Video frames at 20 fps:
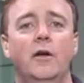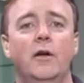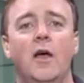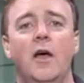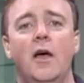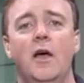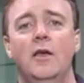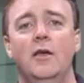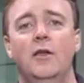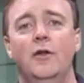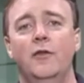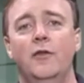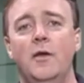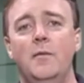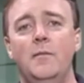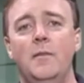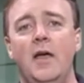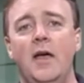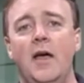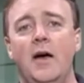You know, they may
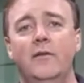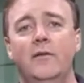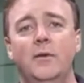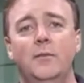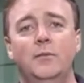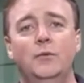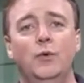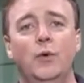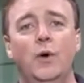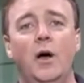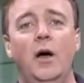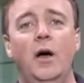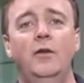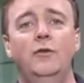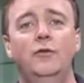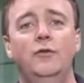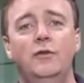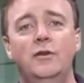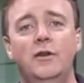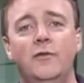have up to 100
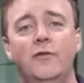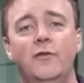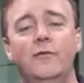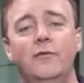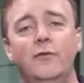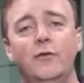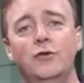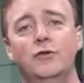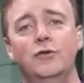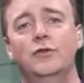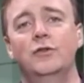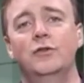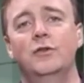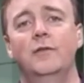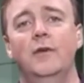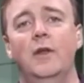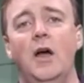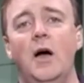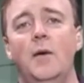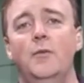different versions of an
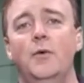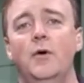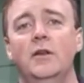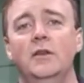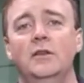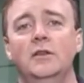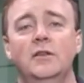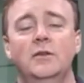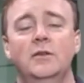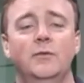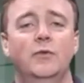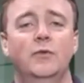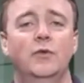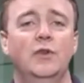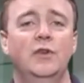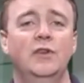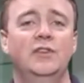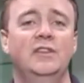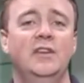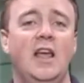operating system for the
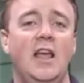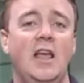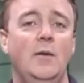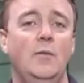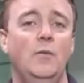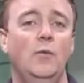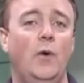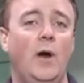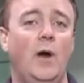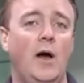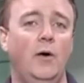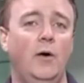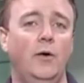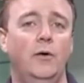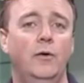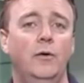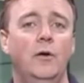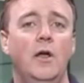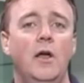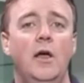same router,
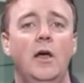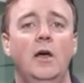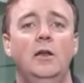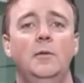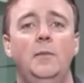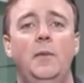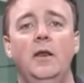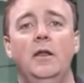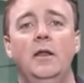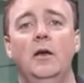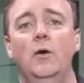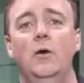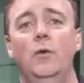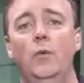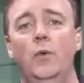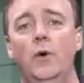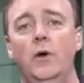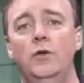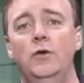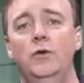depending on what
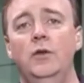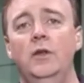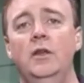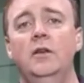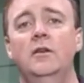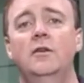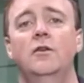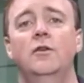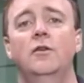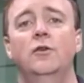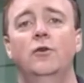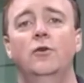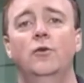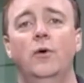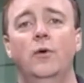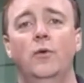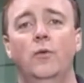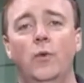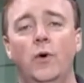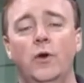you need it to do and
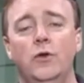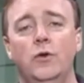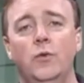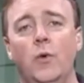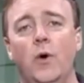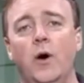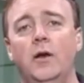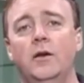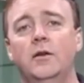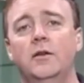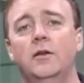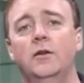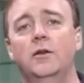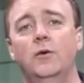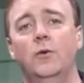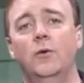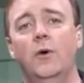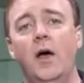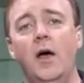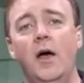what you want it to do,
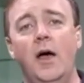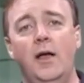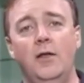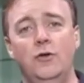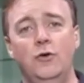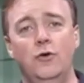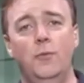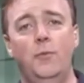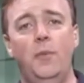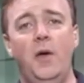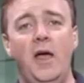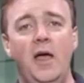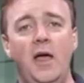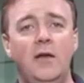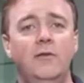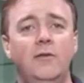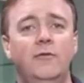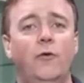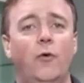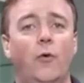and you're paying
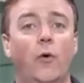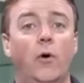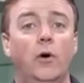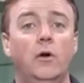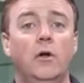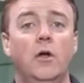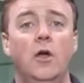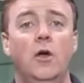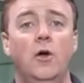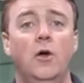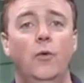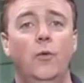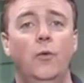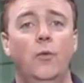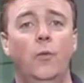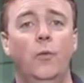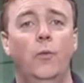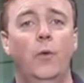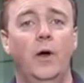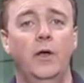for
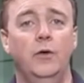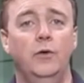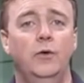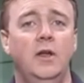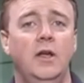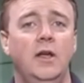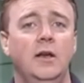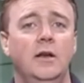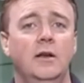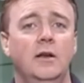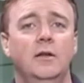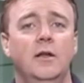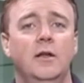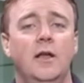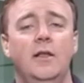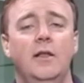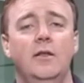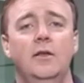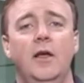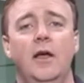what you need and,
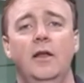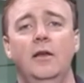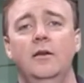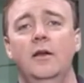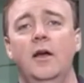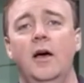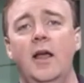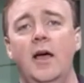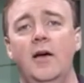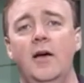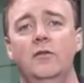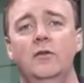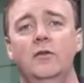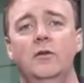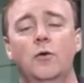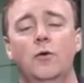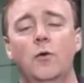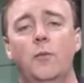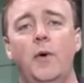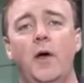and not having to go
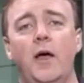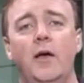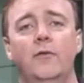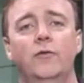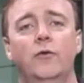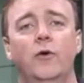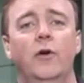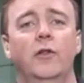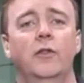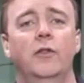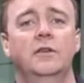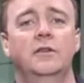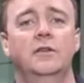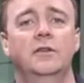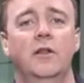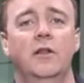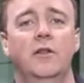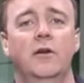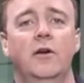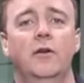pay for all these
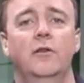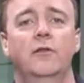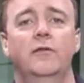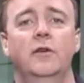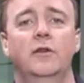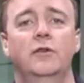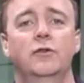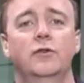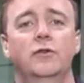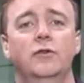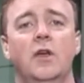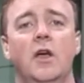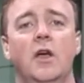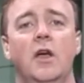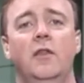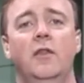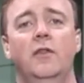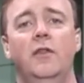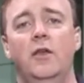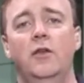other features
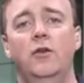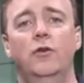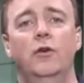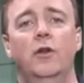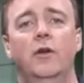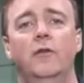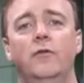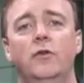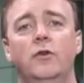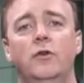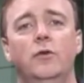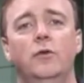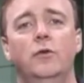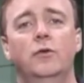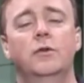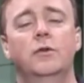that you never use.